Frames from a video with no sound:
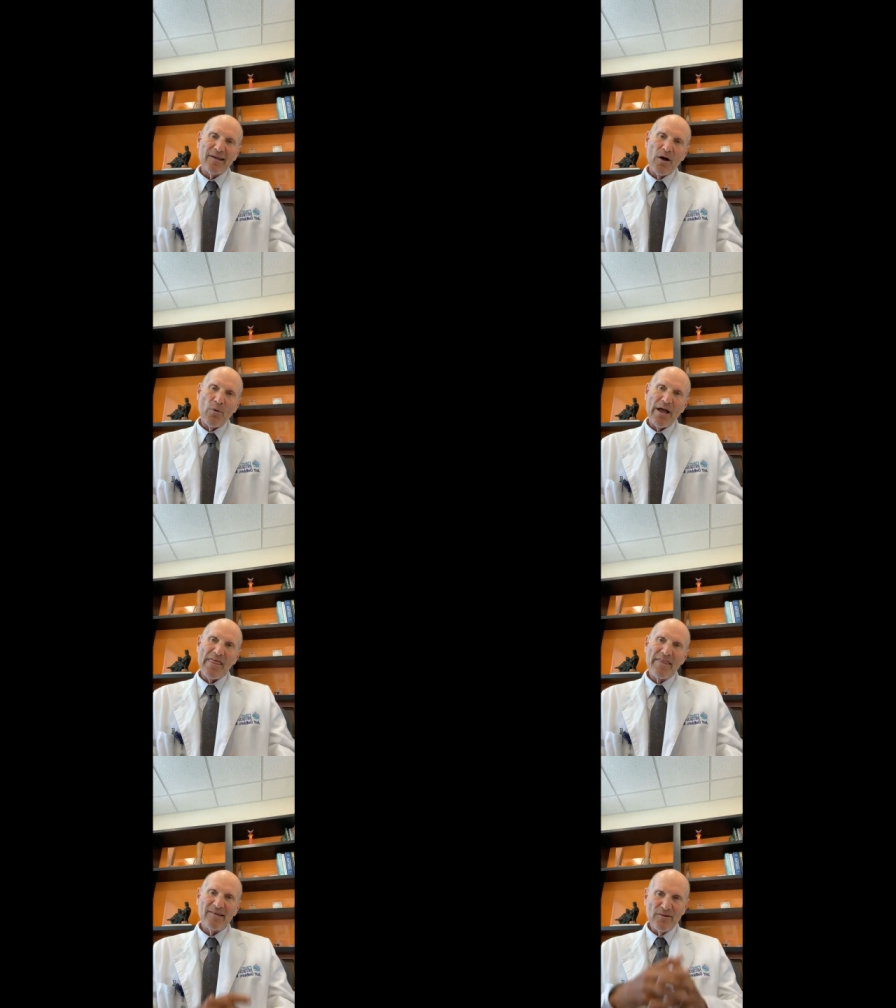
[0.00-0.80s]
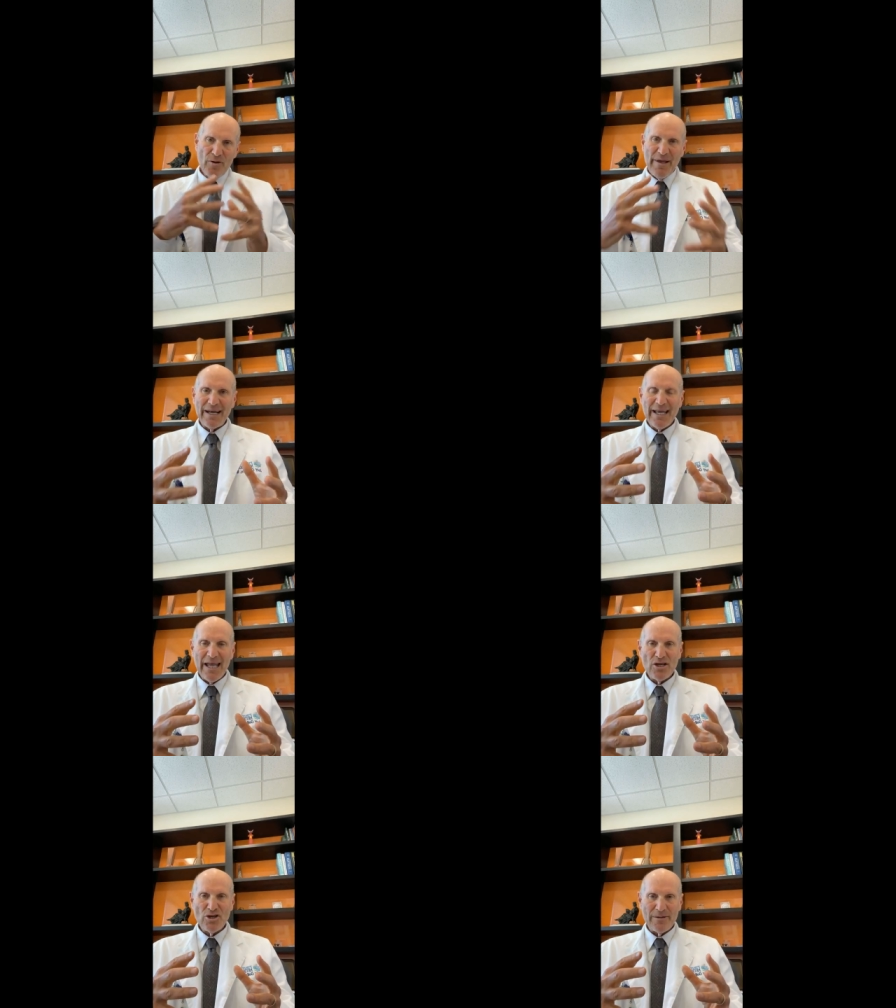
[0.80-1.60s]
So this new
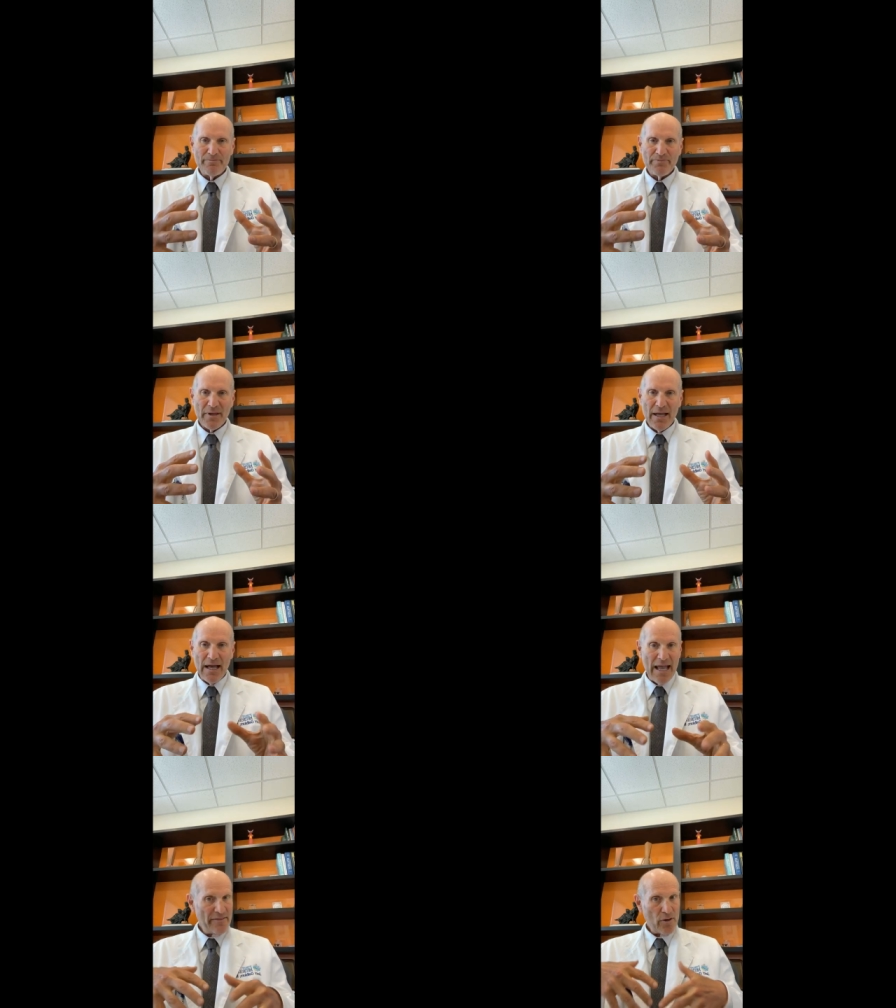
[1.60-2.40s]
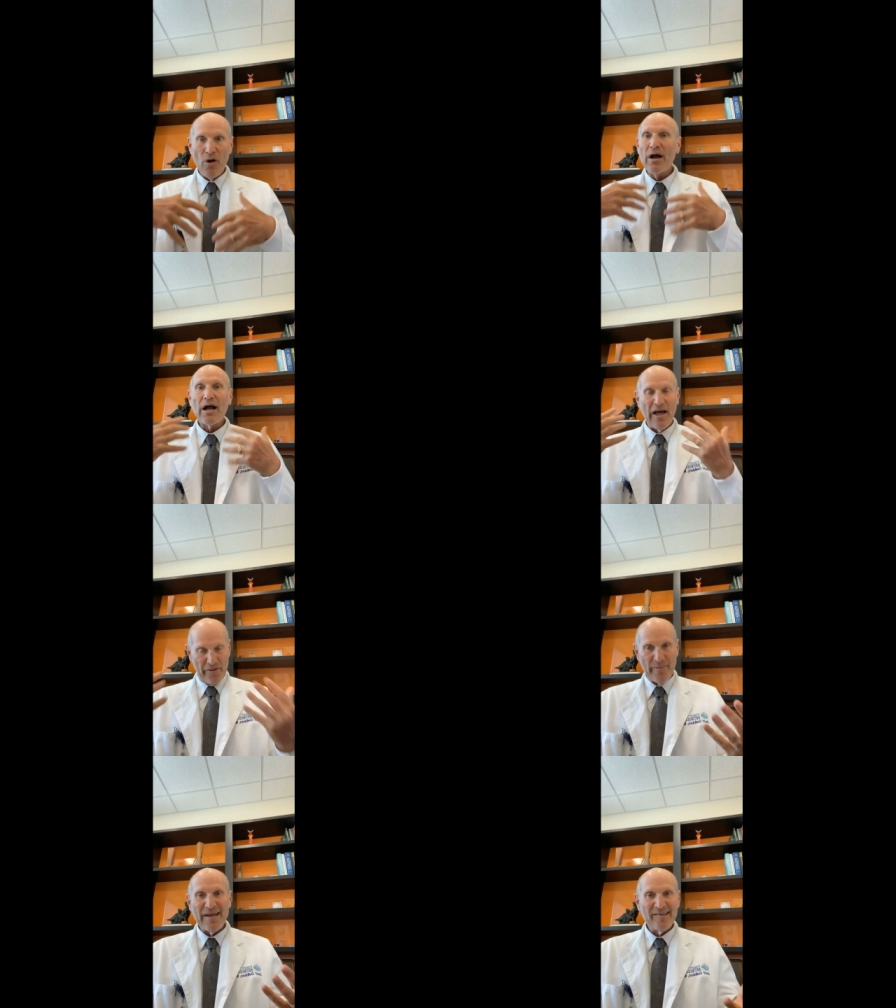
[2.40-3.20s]
medication, uh, and there are
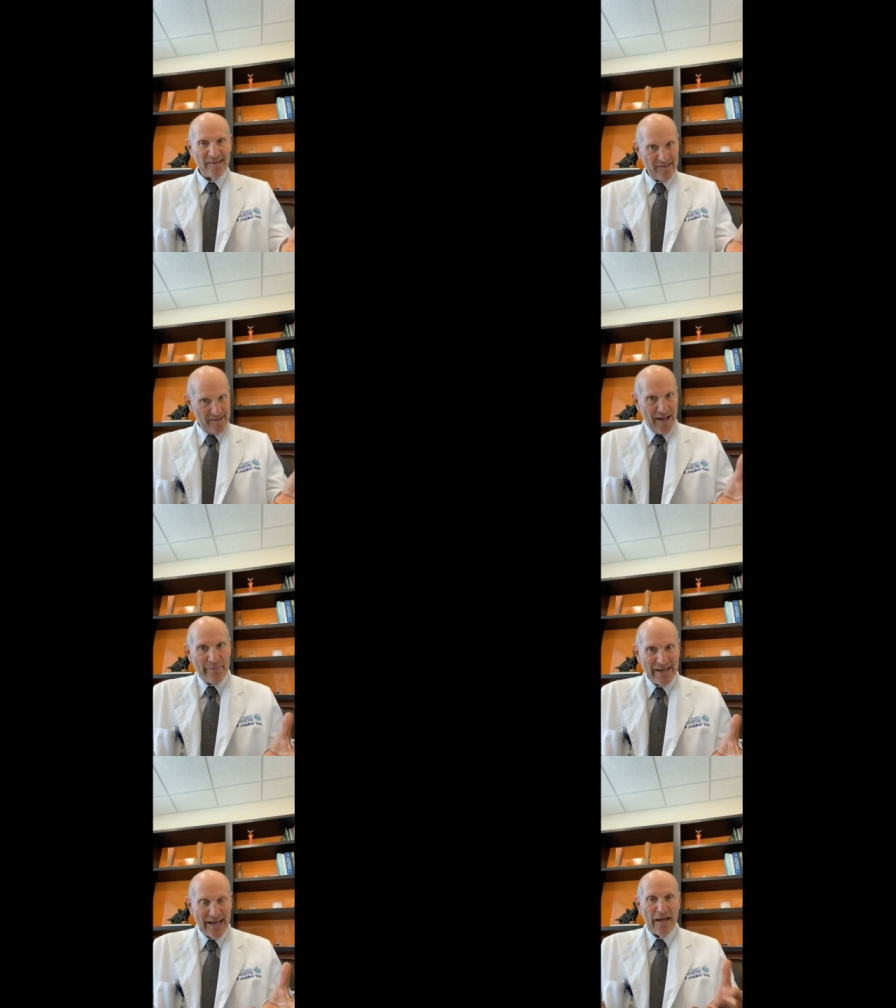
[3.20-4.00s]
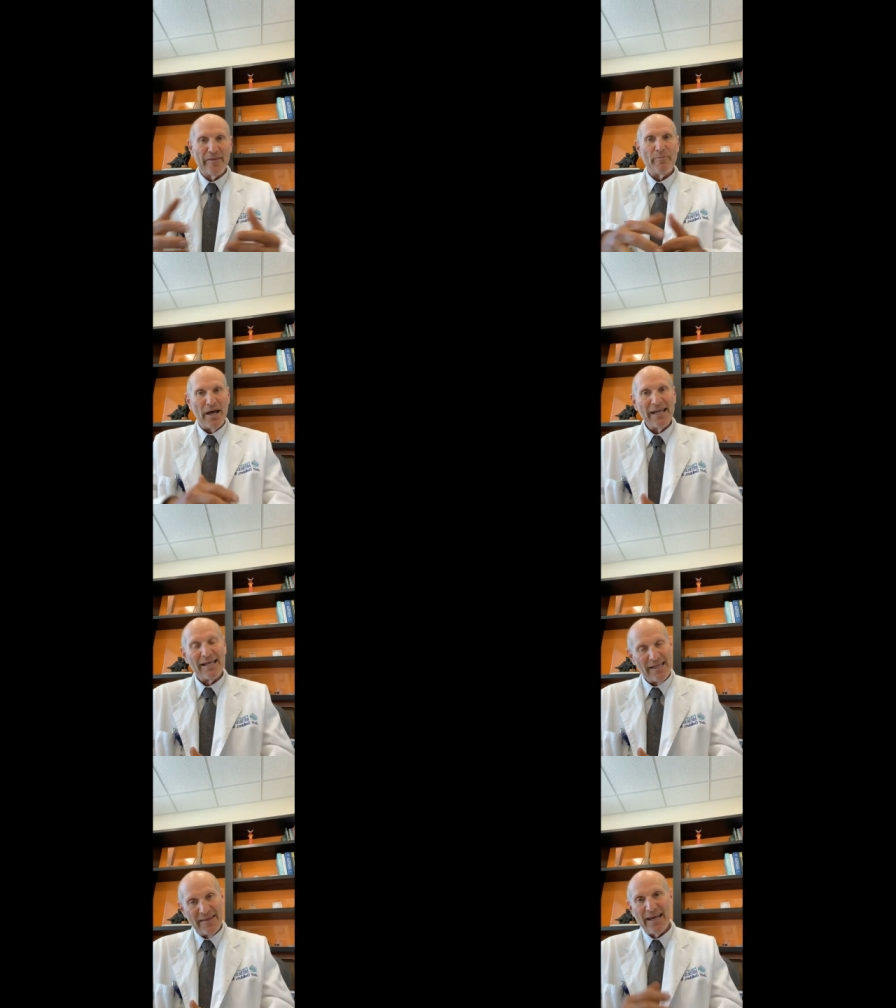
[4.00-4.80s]
other medicines coming down the
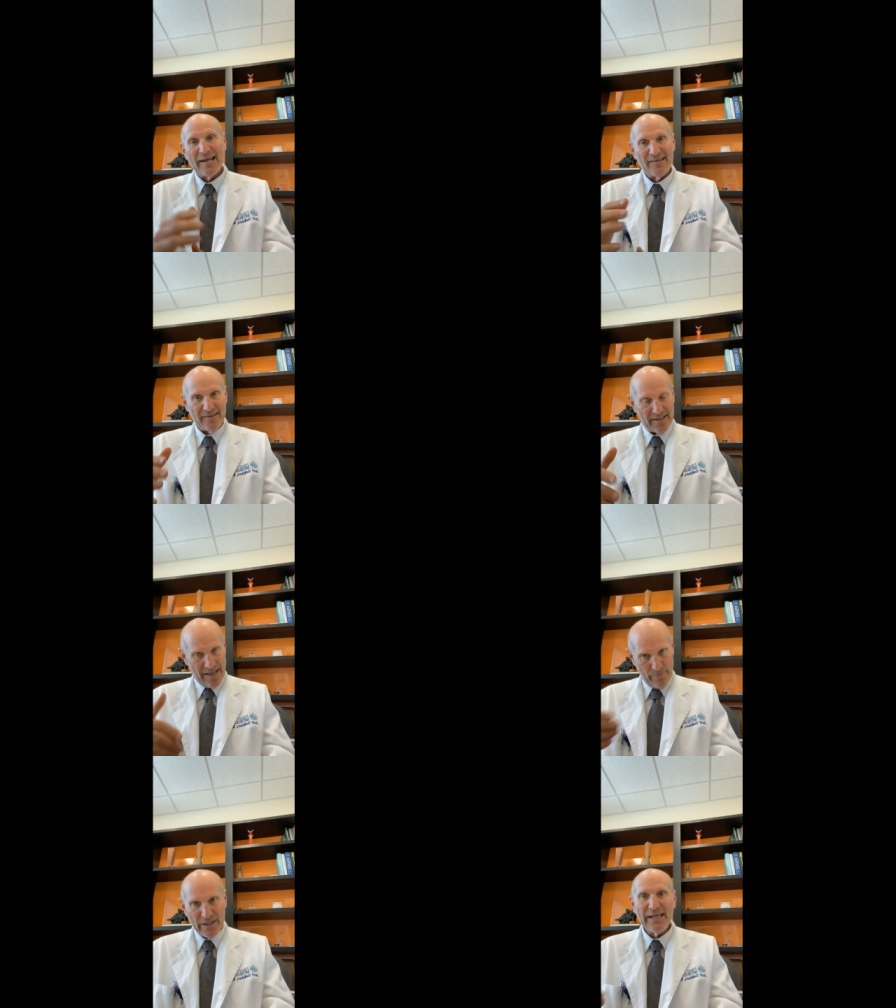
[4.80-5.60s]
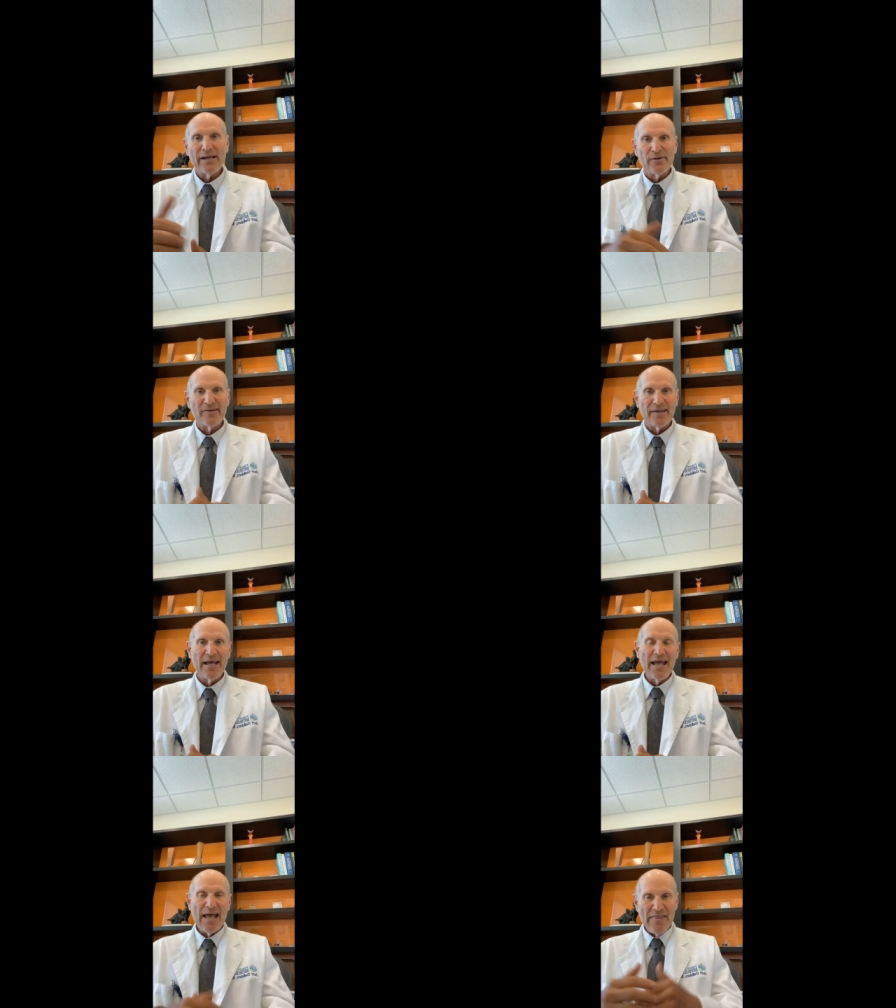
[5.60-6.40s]
pike in the next couple of
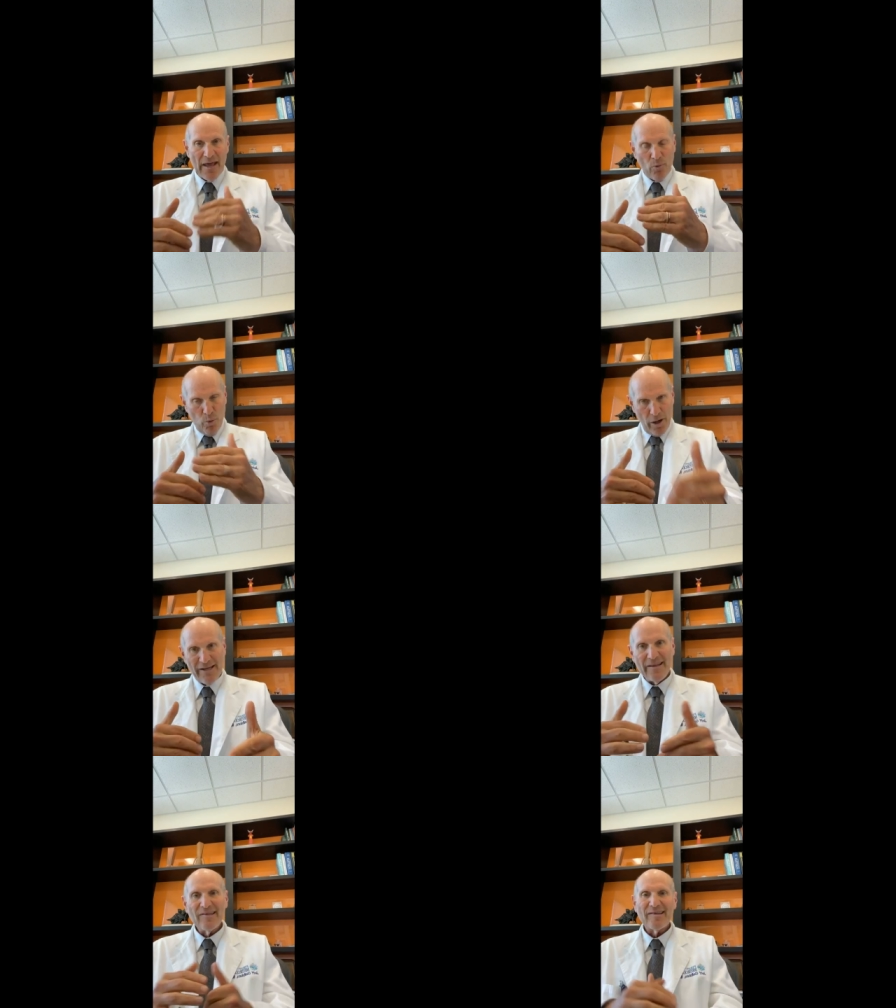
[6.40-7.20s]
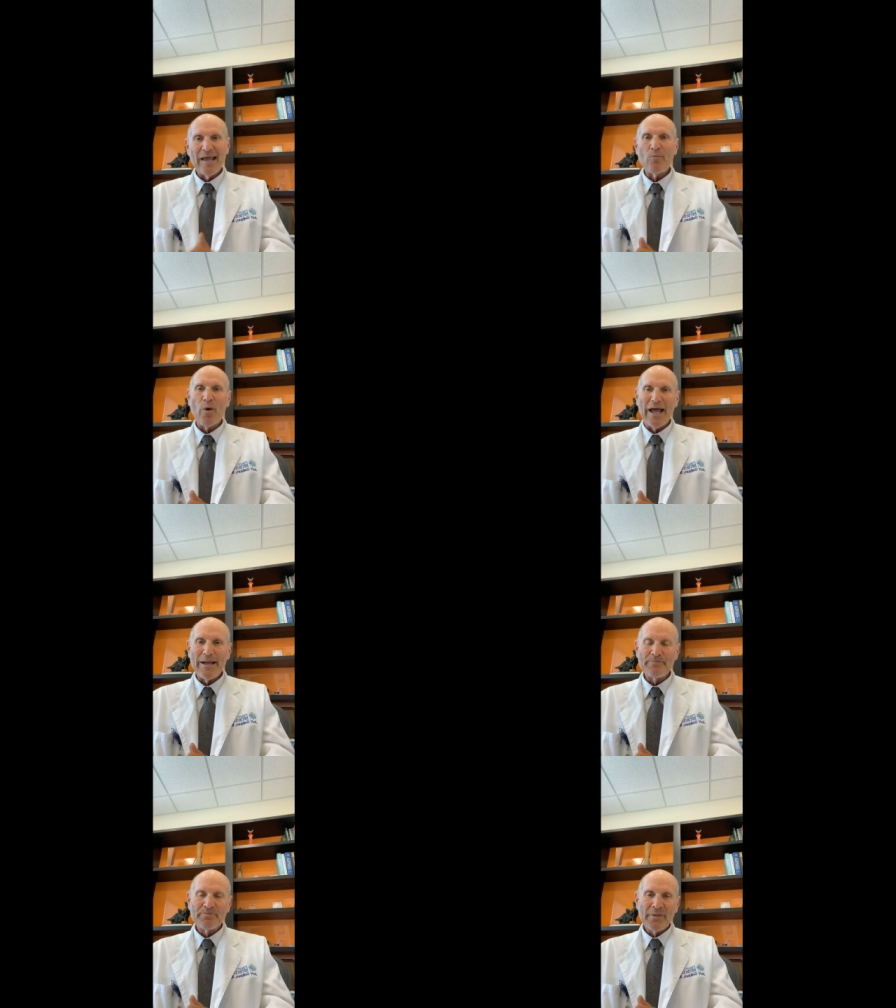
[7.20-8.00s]
years that work the same
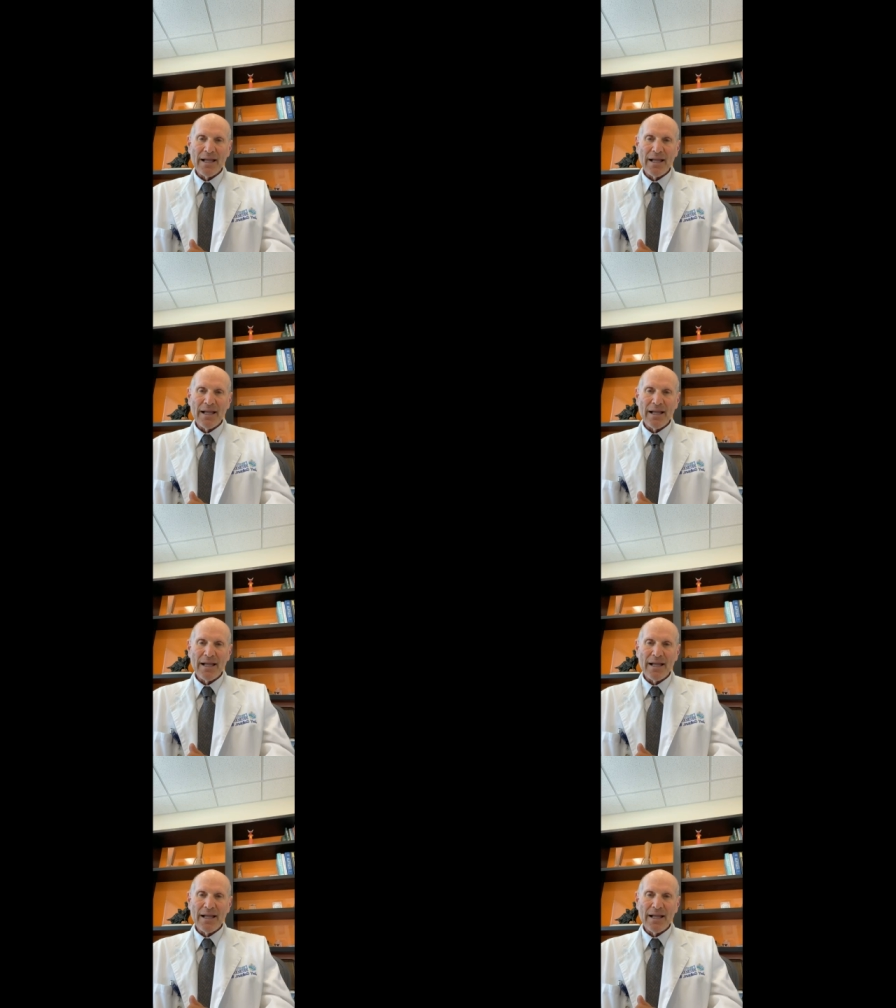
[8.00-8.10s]
way.